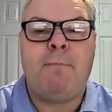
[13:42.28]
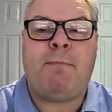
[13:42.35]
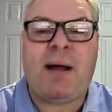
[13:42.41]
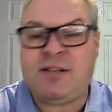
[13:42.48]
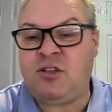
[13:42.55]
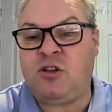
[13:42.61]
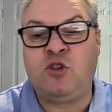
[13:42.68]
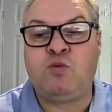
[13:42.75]

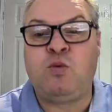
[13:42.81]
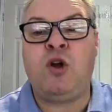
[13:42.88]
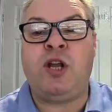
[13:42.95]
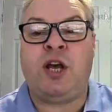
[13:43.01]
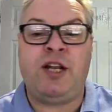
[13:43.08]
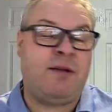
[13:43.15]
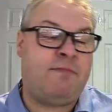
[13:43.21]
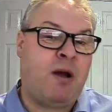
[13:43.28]
Battles won
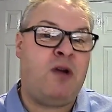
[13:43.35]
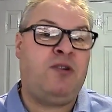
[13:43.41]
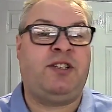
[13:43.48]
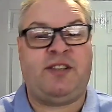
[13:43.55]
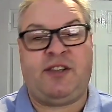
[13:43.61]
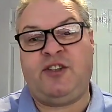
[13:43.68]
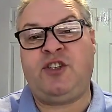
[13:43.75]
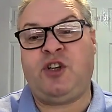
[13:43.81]
under
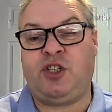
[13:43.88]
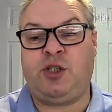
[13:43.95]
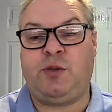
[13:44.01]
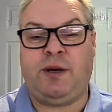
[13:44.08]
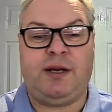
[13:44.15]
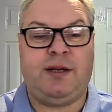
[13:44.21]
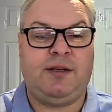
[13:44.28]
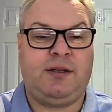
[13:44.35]
Moses and
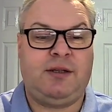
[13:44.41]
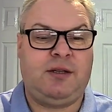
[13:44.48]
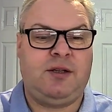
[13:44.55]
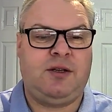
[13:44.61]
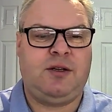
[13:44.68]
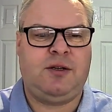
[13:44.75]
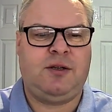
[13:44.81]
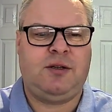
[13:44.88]
Joshua.
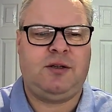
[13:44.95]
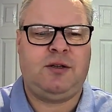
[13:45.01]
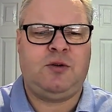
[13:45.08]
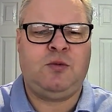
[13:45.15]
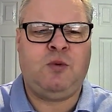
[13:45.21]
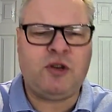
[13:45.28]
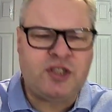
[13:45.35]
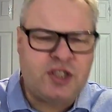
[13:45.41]

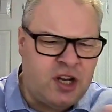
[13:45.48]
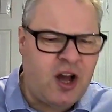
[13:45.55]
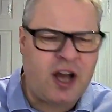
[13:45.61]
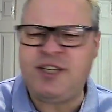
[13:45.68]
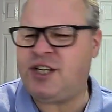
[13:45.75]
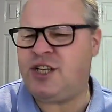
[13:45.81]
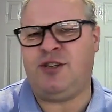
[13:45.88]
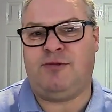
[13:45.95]
What should I
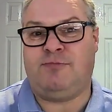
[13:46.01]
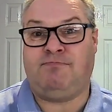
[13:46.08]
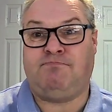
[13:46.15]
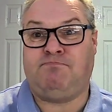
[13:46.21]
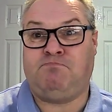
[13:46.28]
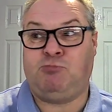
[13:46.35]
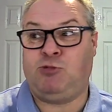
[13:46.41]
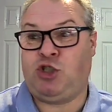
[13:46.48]
do?
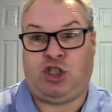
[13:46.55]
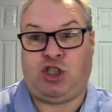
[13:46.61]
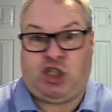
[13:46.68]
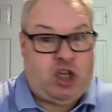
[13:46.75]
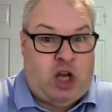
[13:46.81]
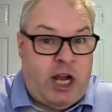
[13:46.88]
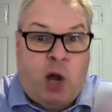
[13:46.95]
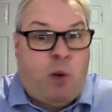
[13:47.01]

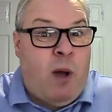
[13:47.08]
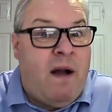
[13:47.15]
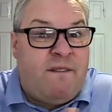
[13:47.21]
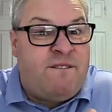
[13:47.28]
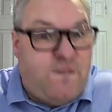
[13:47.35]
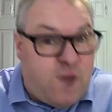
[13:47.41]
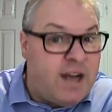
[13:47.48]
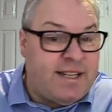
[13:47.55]
Should I go out
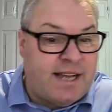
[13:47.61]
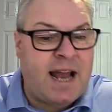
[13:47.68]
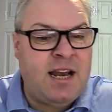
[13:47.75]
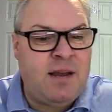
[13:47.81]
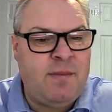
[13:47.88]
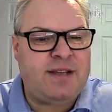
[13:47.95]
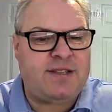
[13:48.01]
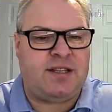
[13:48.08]
and fight
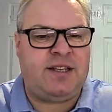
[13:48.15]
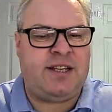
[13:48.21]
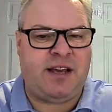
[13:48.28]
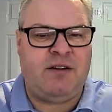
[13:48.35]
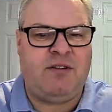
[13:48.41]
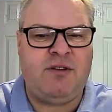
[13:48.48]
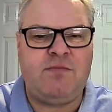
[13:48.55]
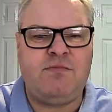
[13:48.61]
enemies and
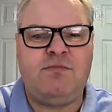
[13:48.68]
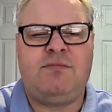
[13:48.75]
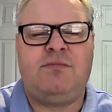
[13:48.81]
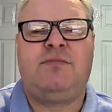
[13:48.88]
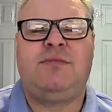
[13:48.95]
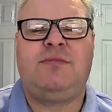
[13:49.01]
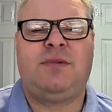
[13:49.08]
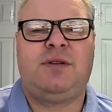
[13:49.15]
kill them?
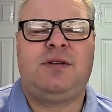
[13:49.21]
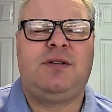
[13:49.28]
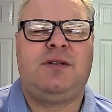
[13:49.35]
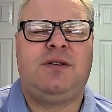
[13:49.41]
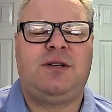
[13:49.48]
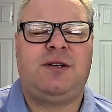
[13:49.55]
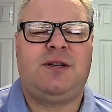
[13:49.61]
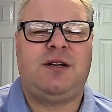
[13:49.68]

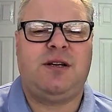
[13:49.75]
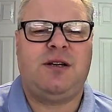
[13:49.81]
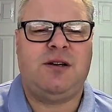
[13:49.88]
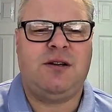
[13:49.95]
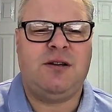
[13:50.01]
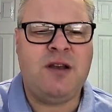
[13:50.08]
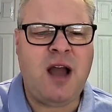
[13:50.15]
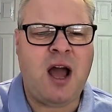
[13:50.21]

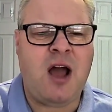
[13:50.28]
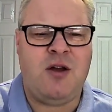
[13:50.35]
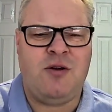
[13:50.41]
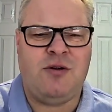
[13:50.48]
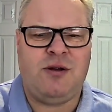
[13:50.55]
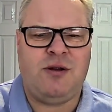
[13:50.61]
No.